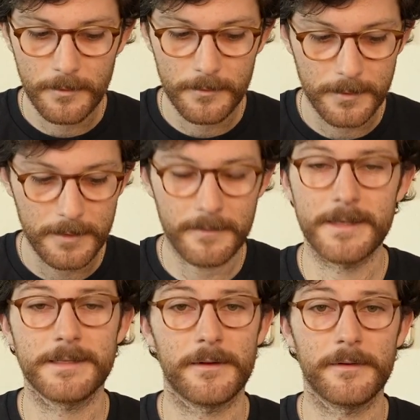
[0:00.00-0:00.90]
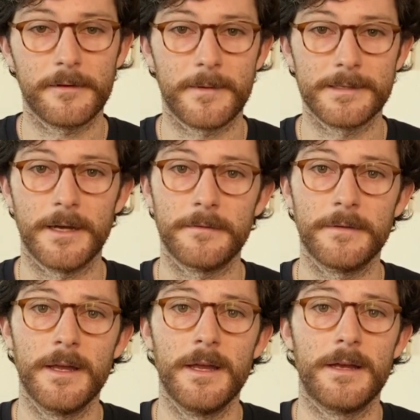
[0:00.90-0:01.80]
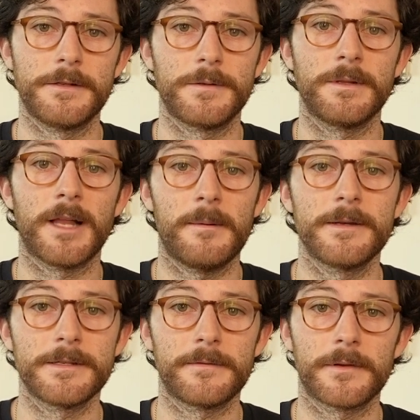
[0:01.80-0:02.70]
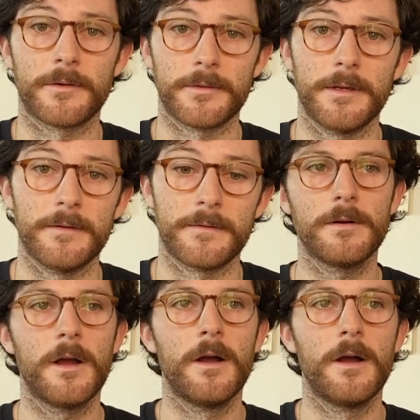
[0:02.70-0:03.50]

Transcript: the advice that I would give to myself is to allow myself to grieve.